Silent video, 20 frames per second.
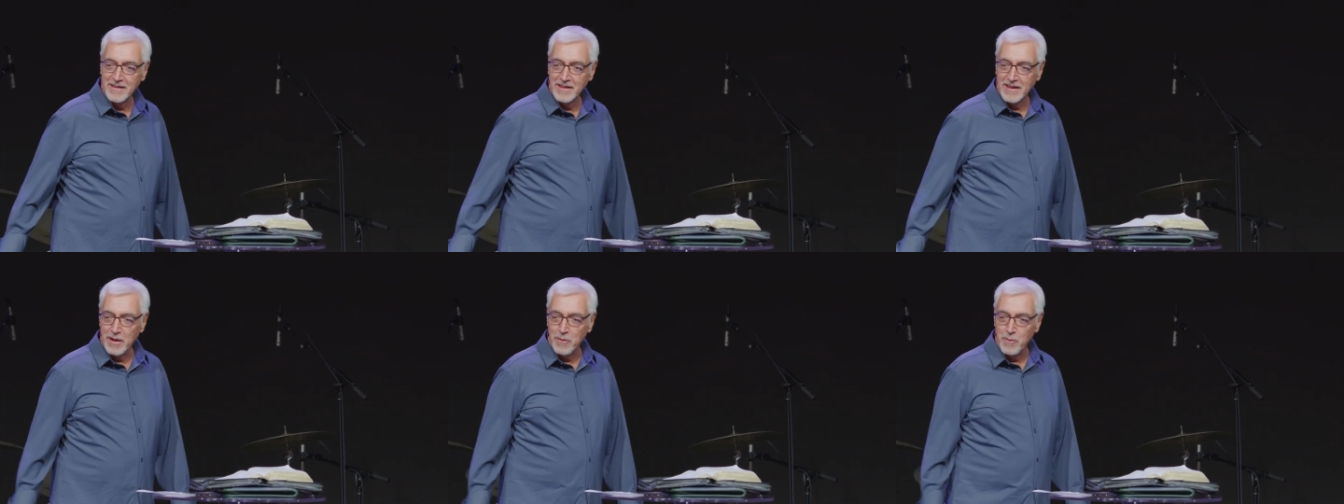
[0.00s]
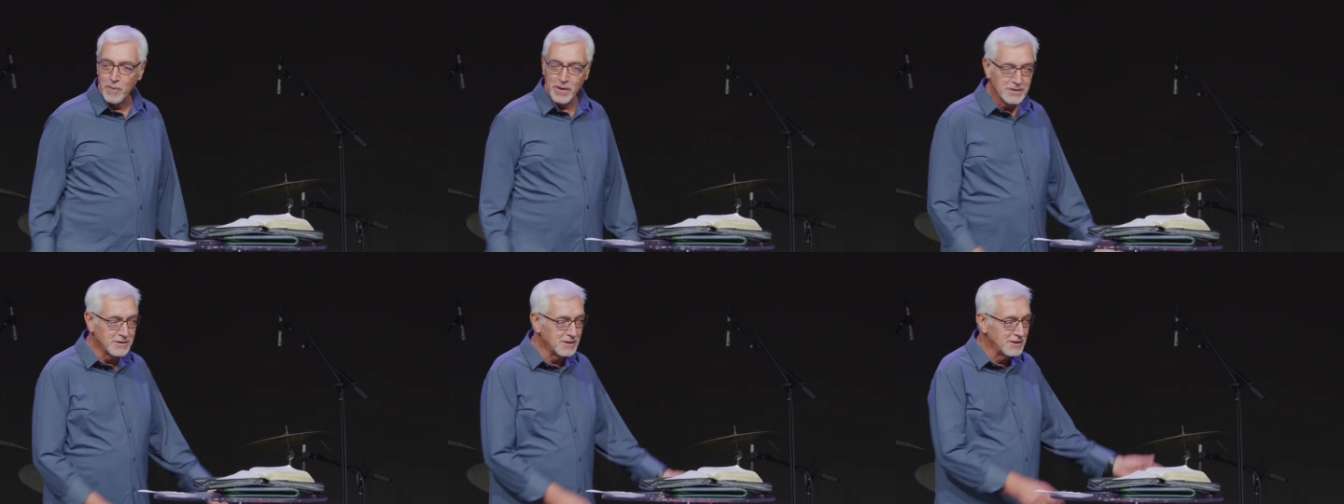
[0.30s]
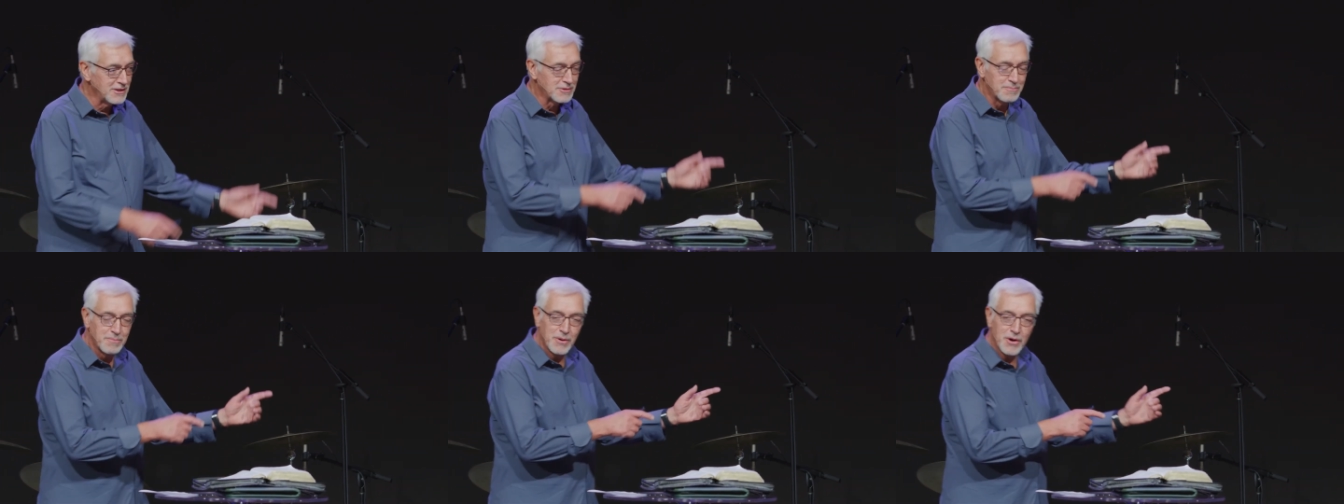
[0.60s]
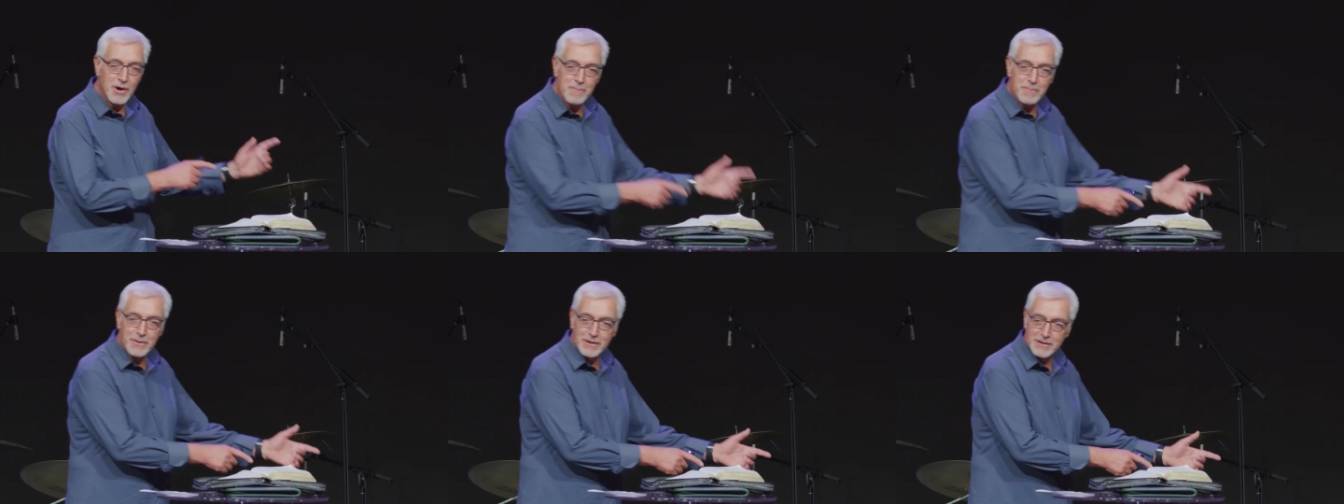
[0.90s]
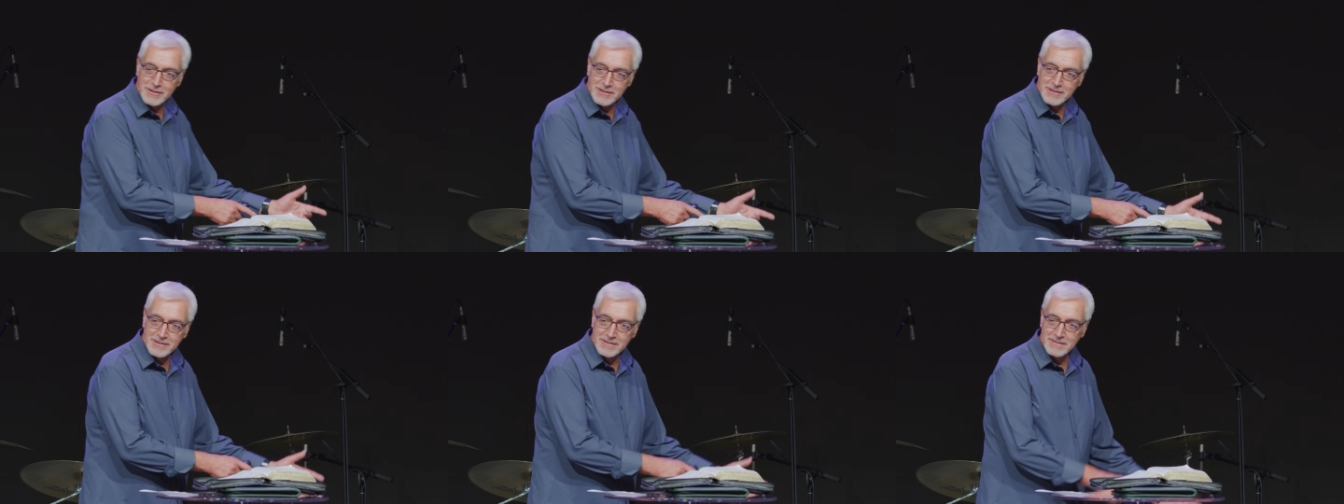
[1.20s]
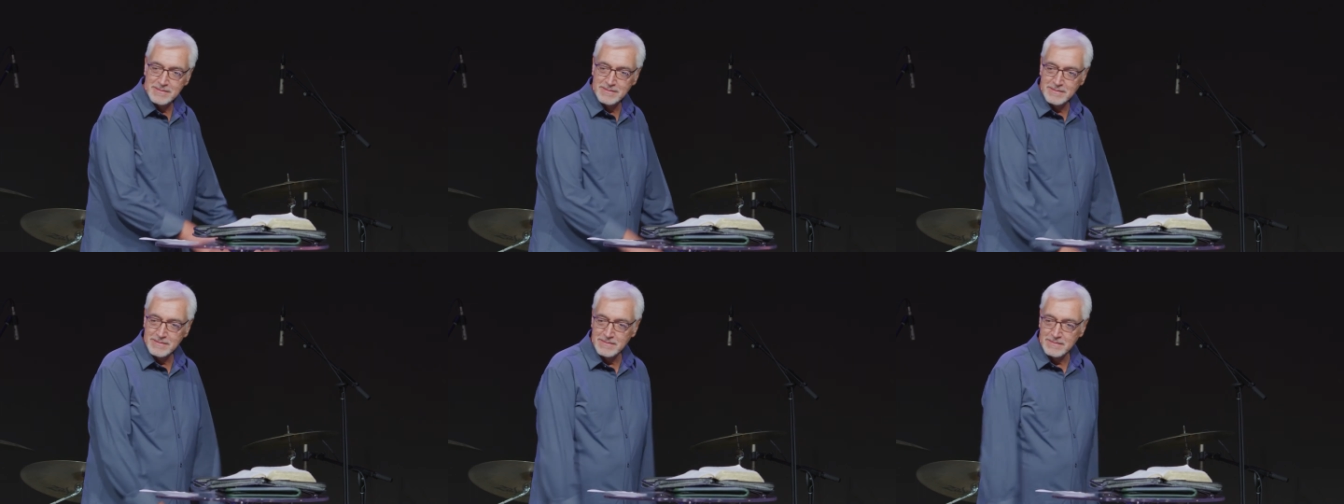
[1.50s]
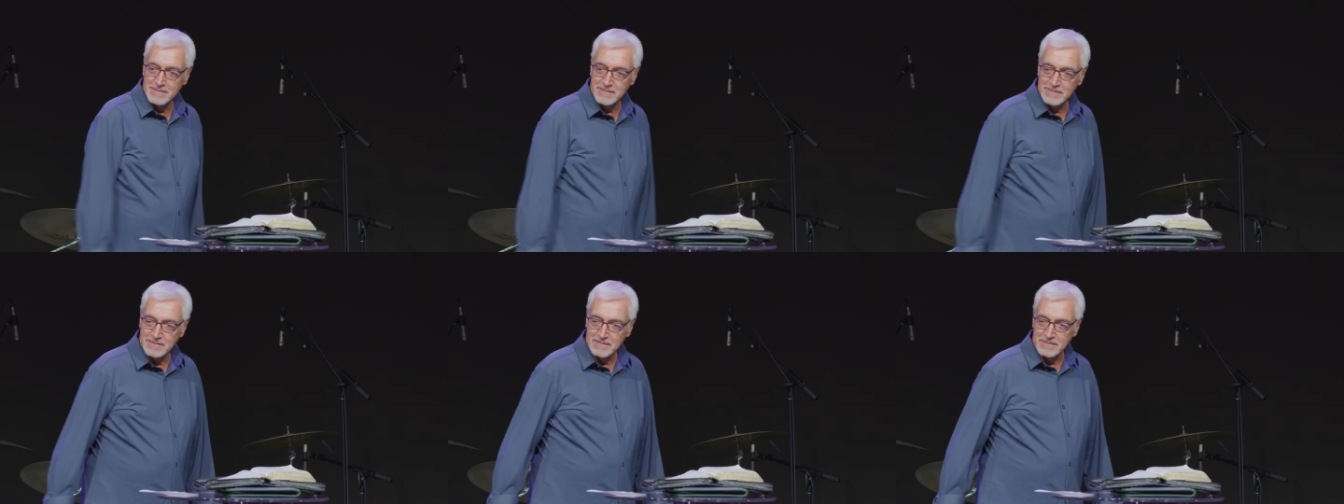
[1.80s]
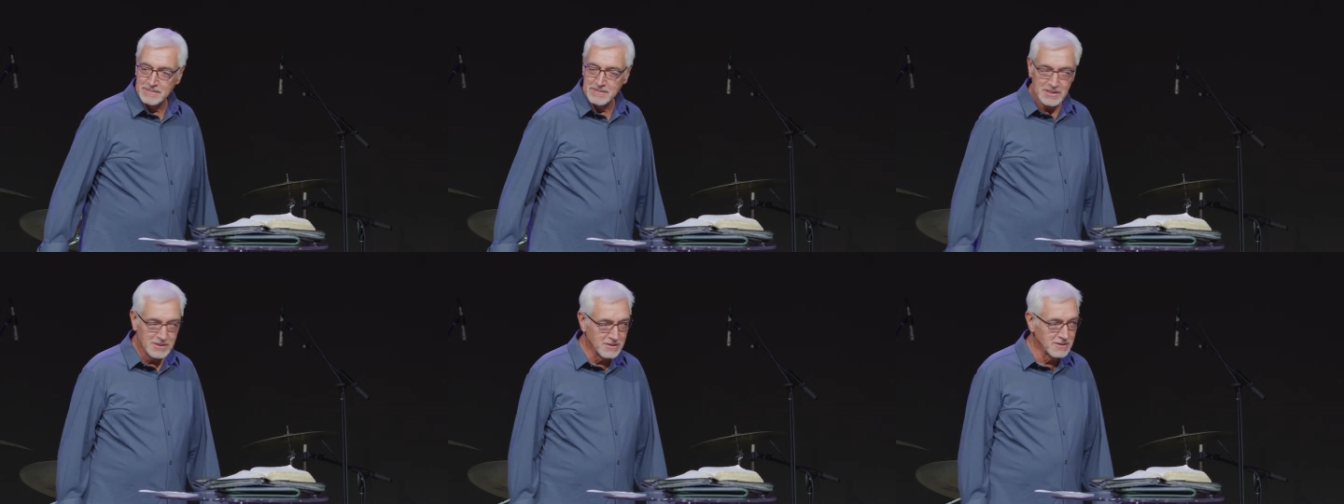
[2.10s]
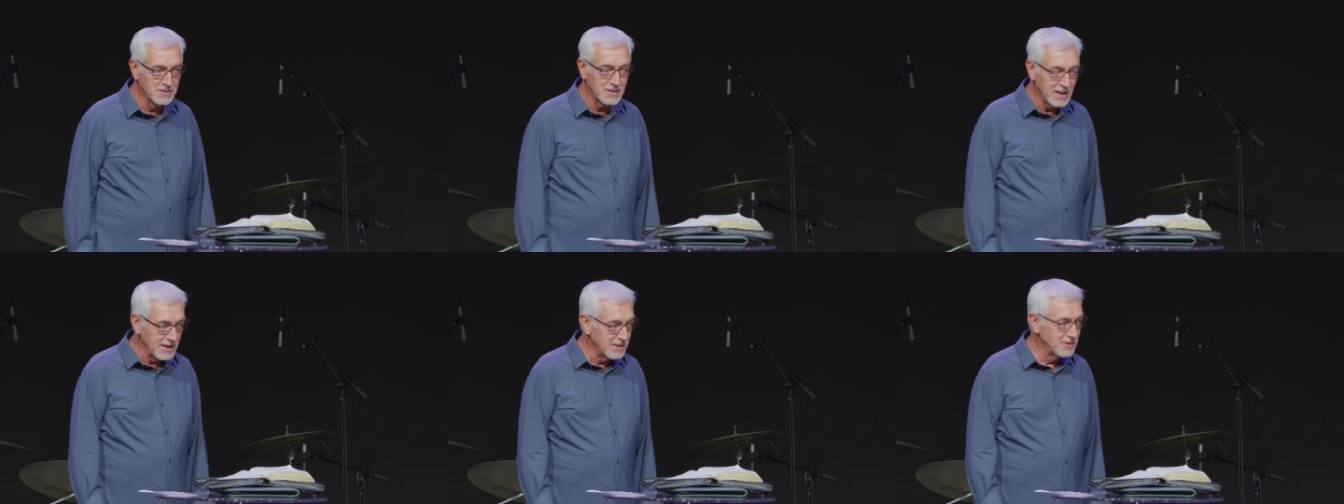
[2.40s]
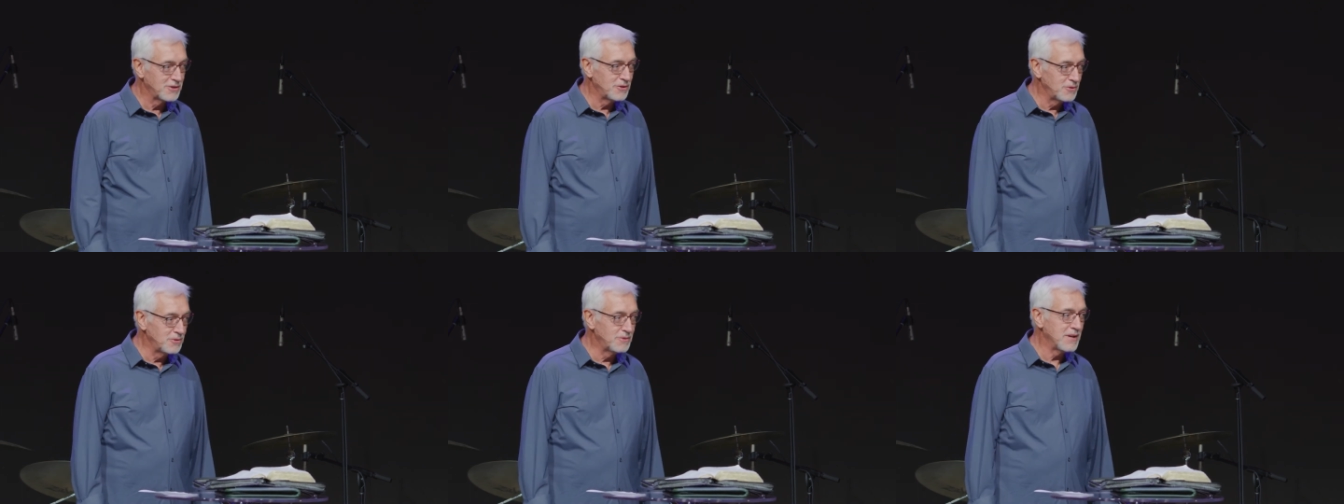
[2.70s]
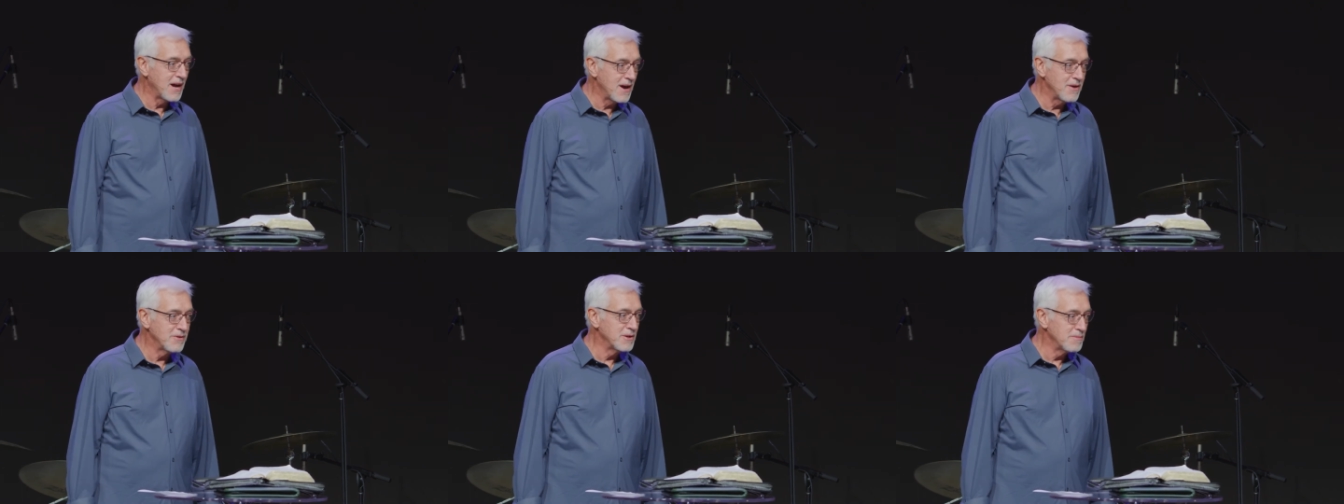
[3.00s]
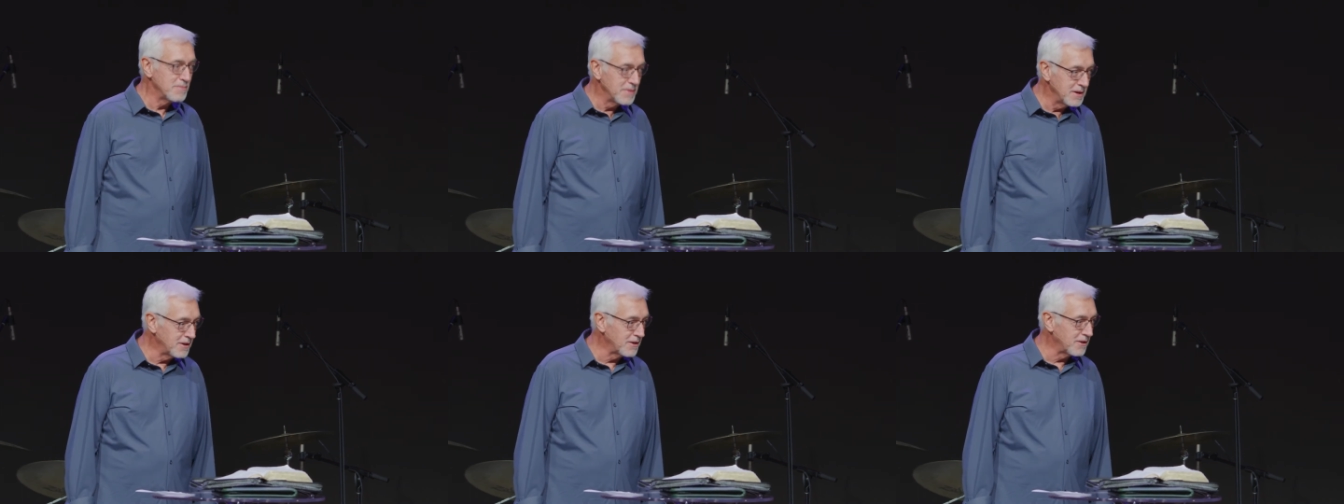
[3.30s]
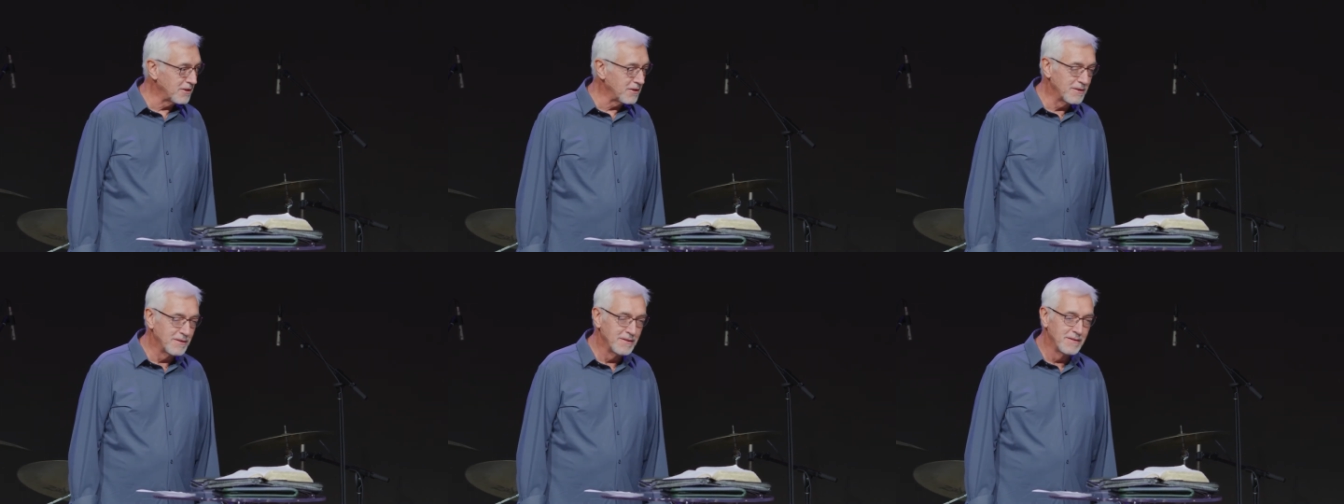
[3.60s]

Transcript: And what's his purpose? To slice you down the middle.